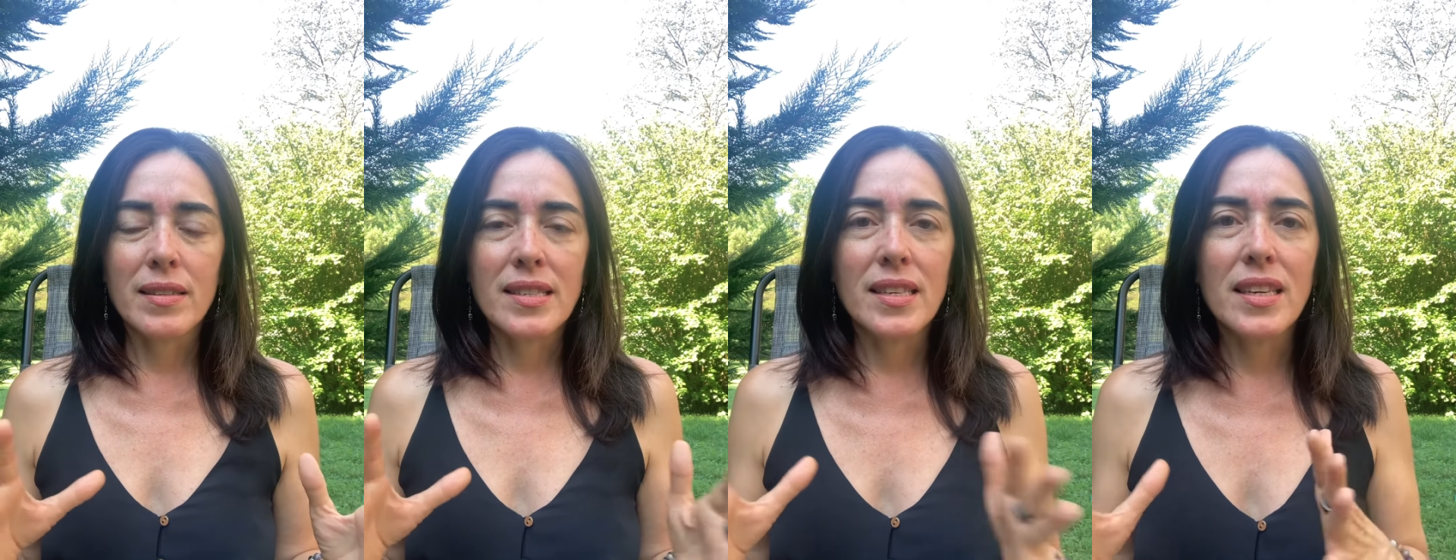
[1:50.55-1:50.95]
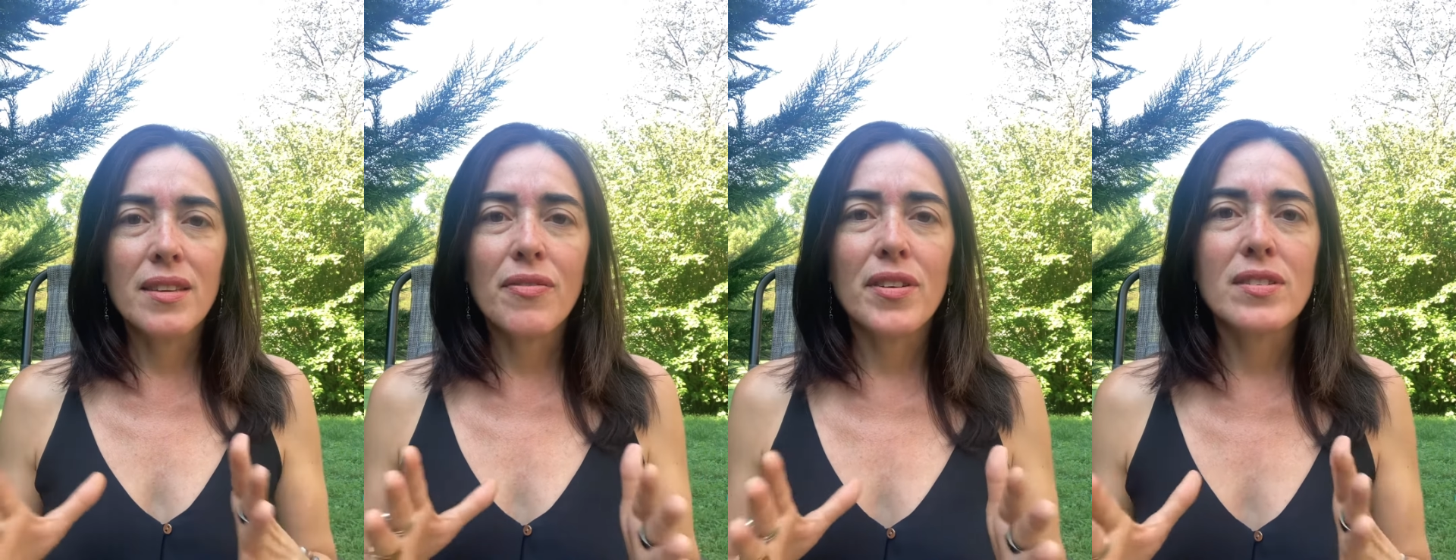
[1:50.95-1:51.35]
see
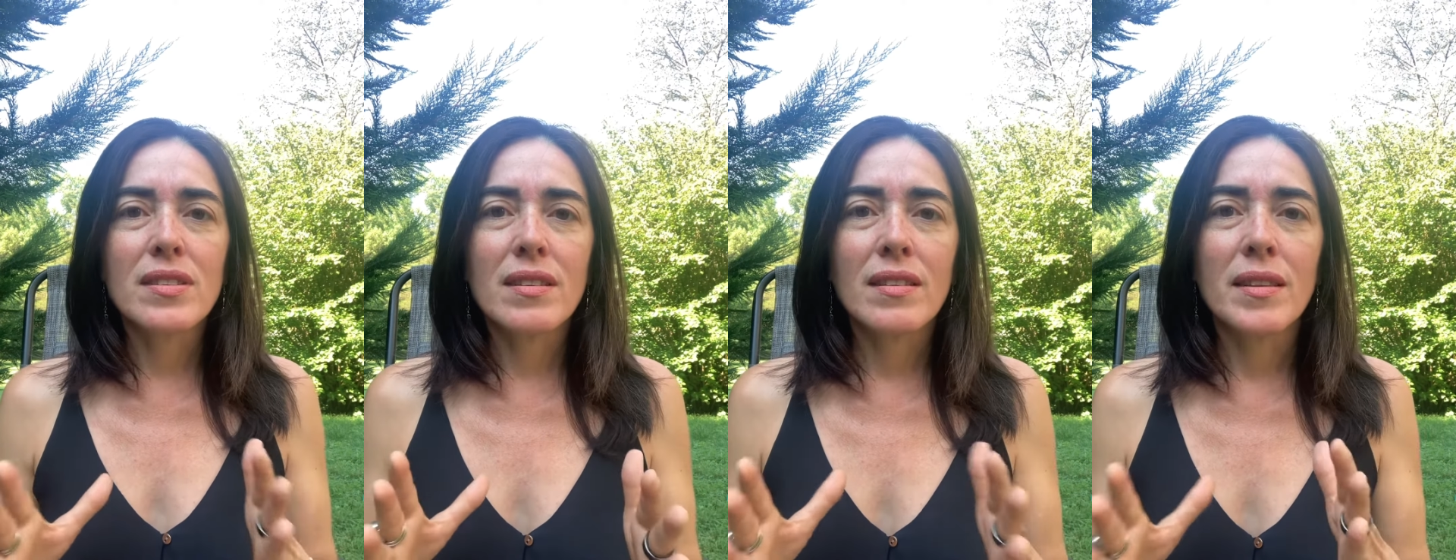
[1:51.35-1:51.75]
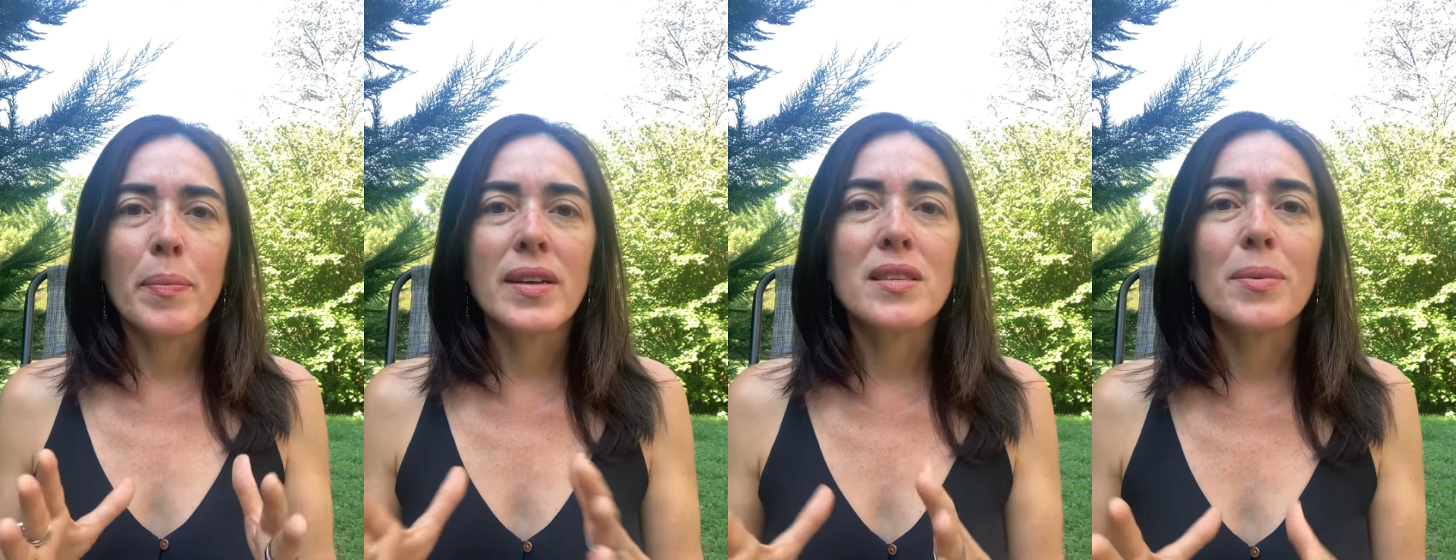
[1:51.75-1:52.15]
if there's the
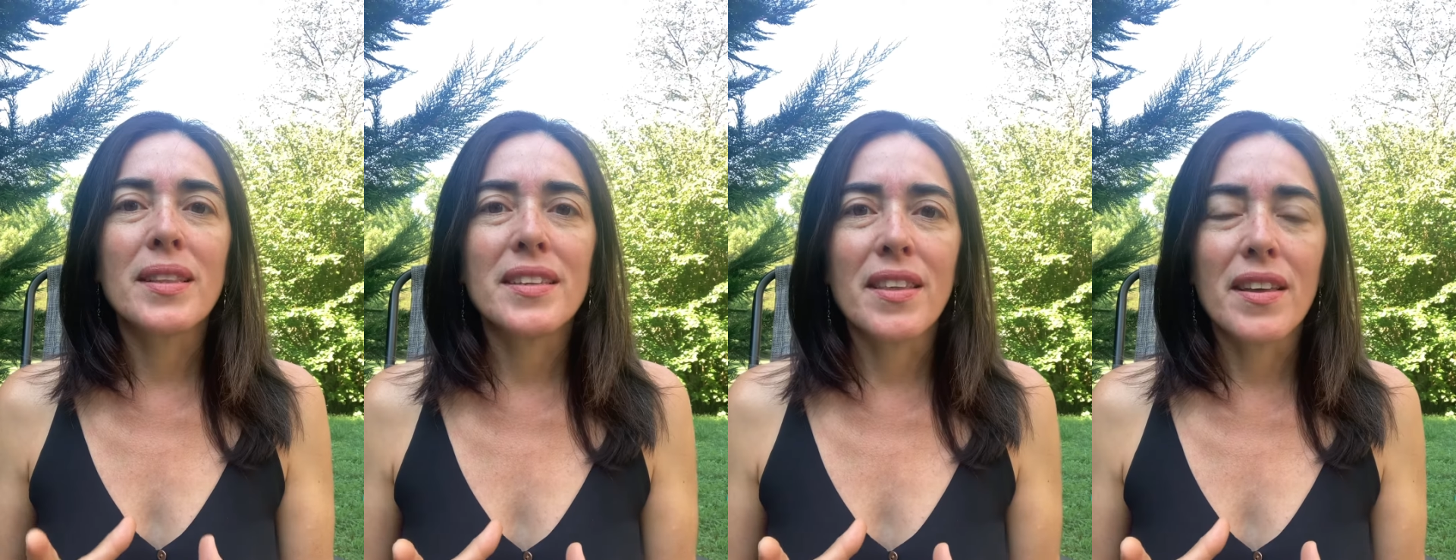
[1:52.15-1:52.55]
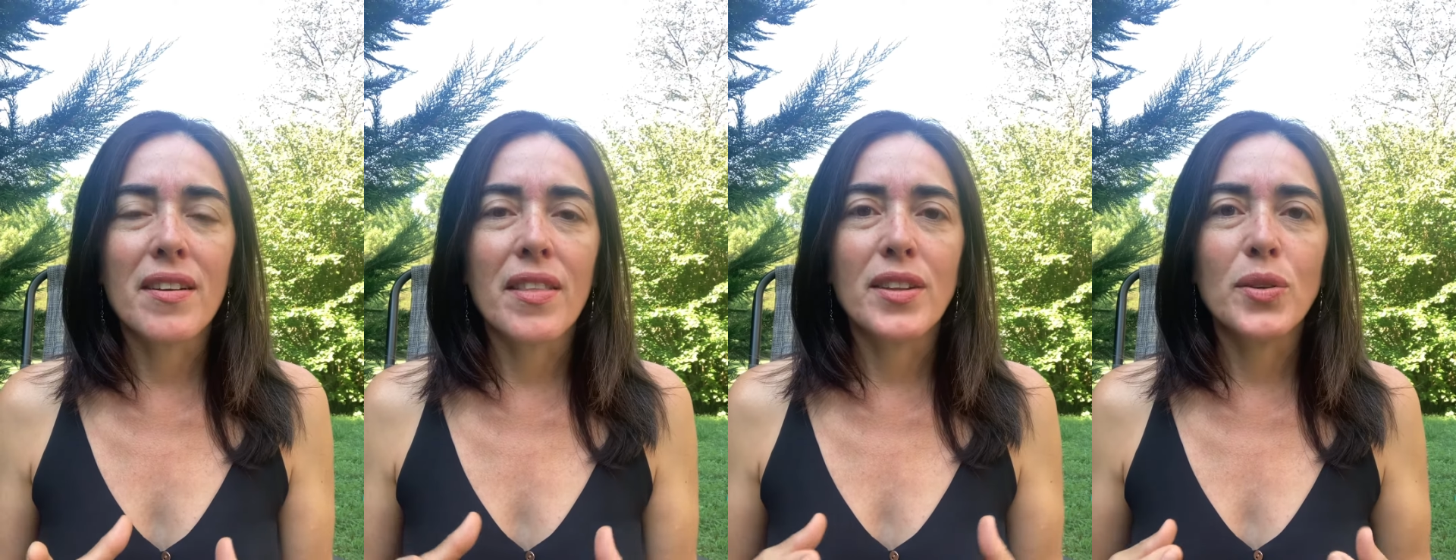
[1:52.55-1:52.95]
possibility there
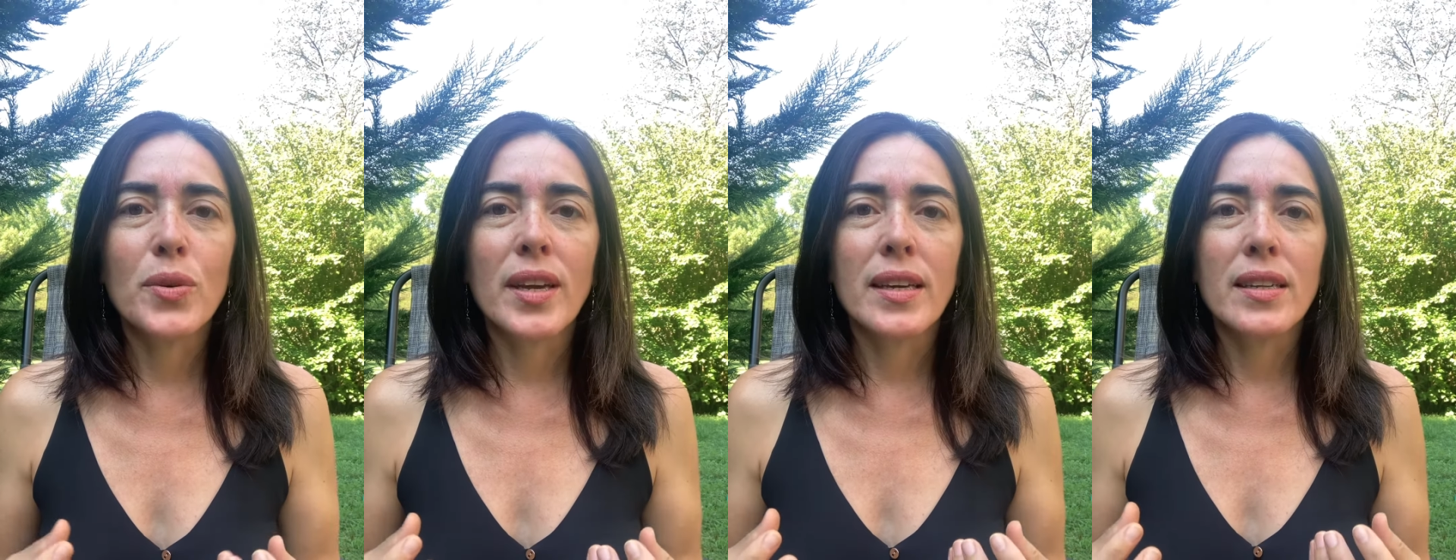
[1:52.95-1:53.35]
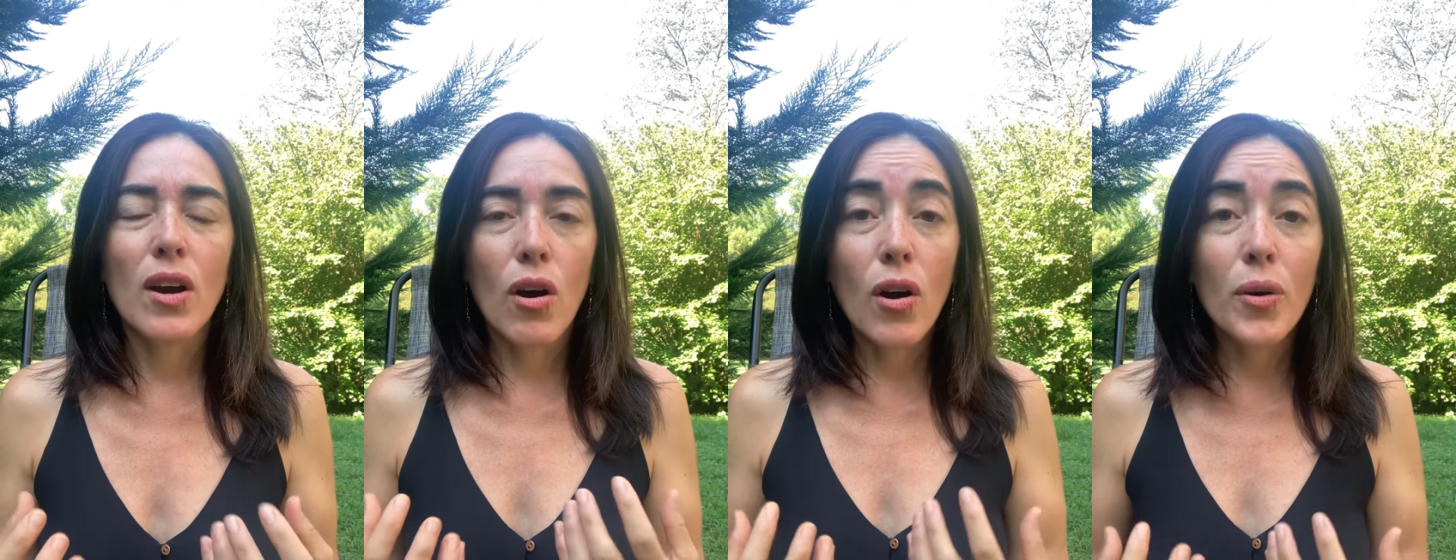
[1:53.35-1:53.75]
that you can
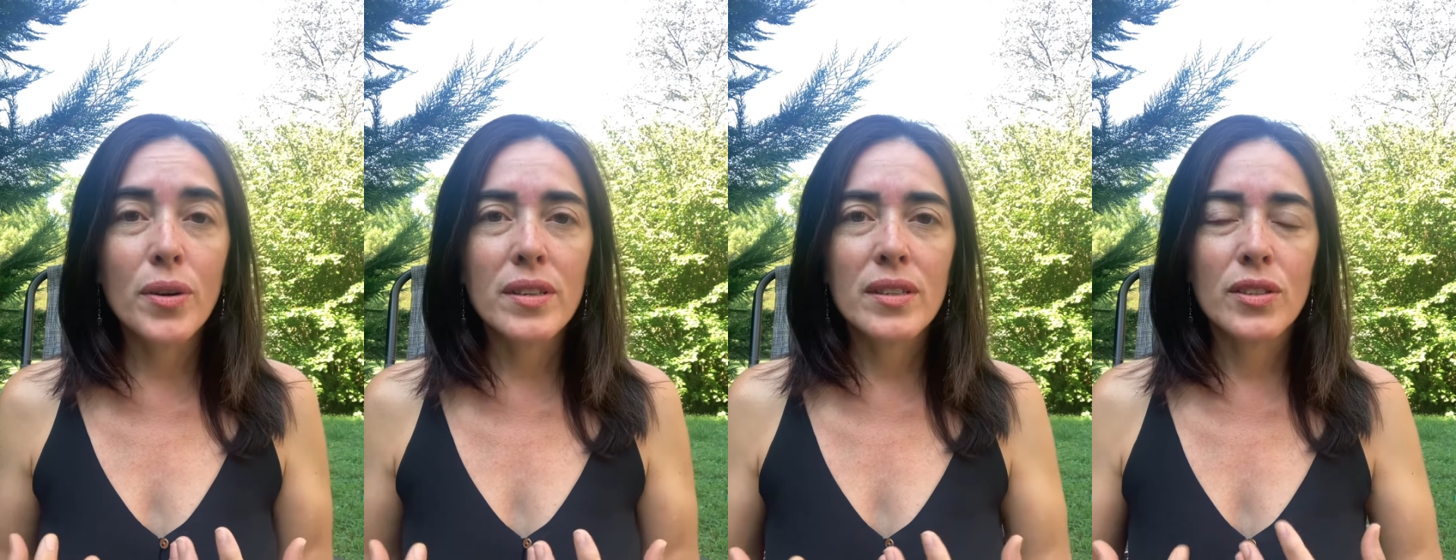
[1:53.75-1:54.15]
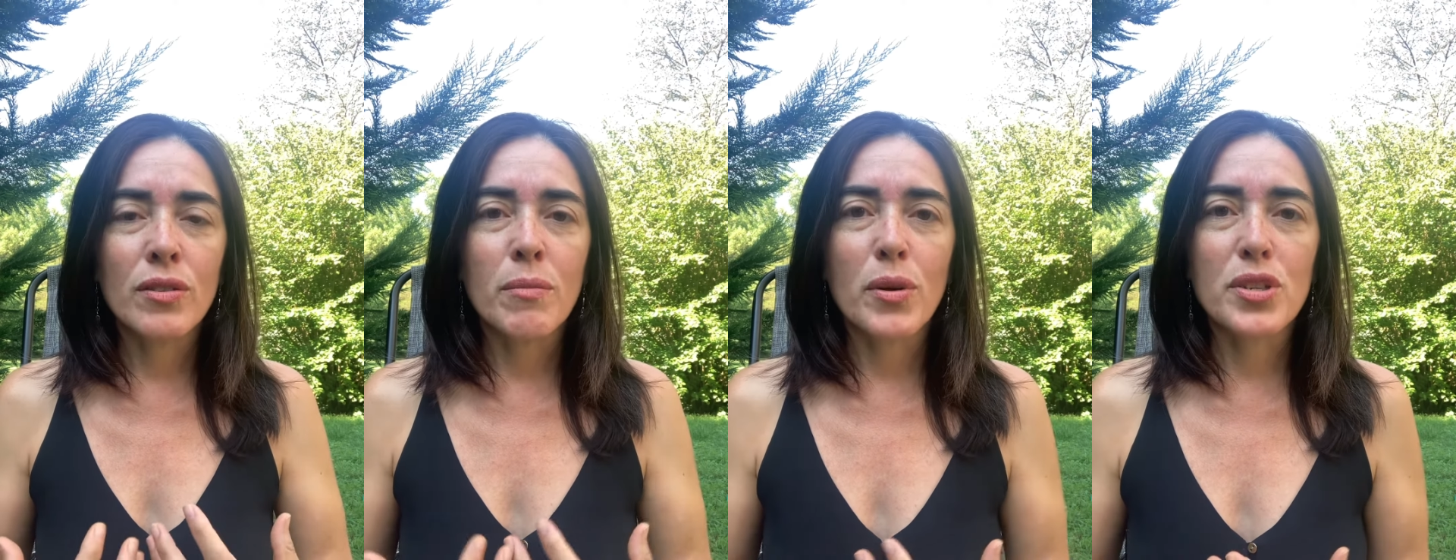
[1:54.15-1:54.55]
own your
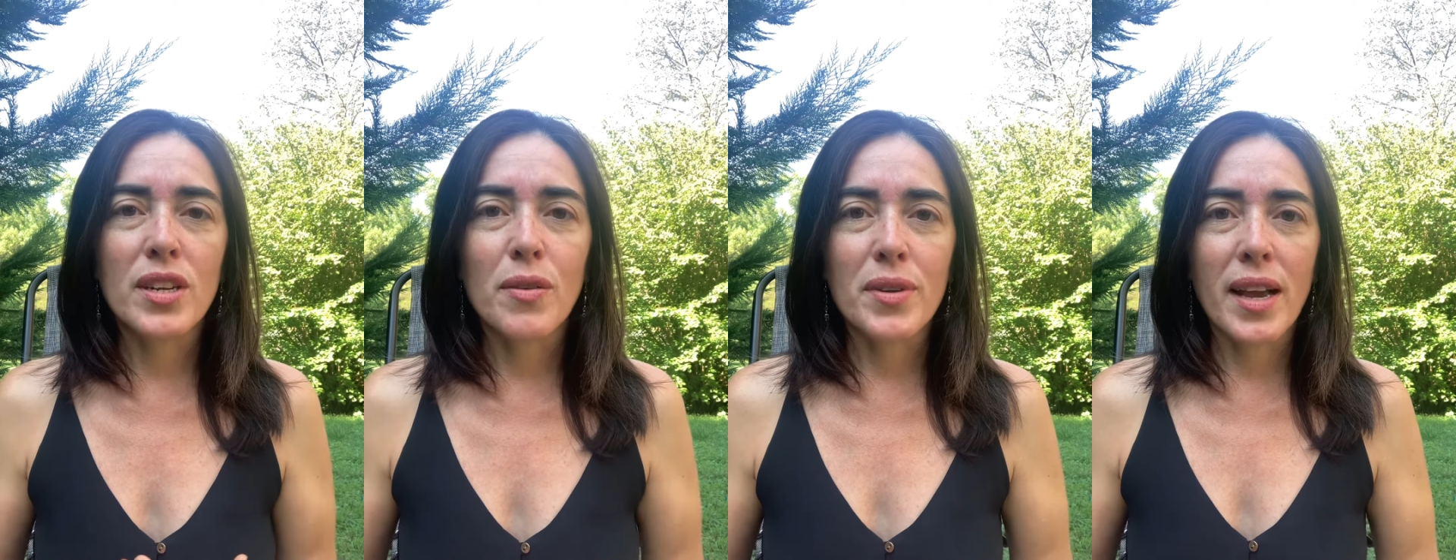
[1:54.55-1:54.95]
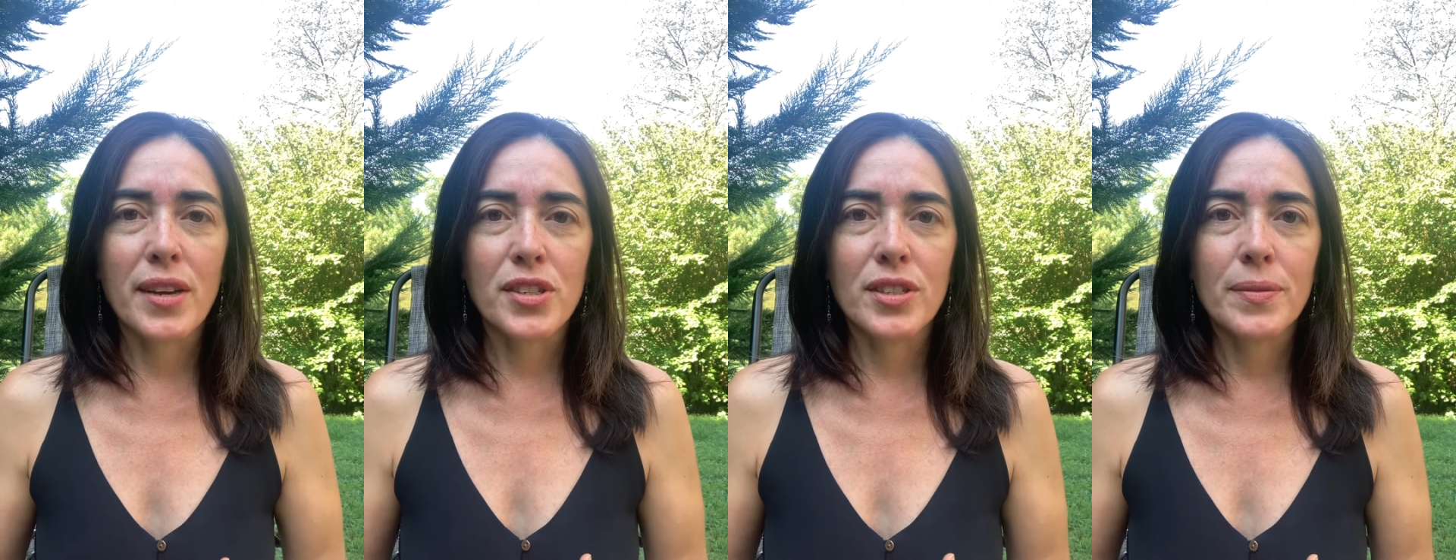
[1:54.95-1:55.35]
emotional
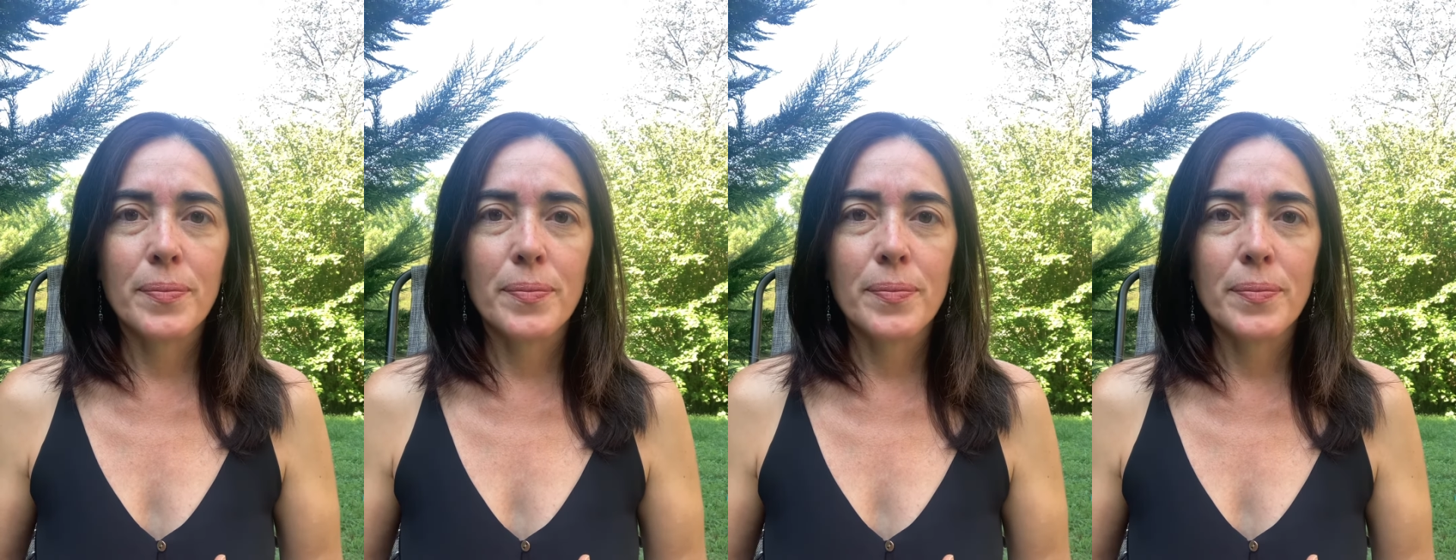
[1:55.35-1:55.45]
reaction.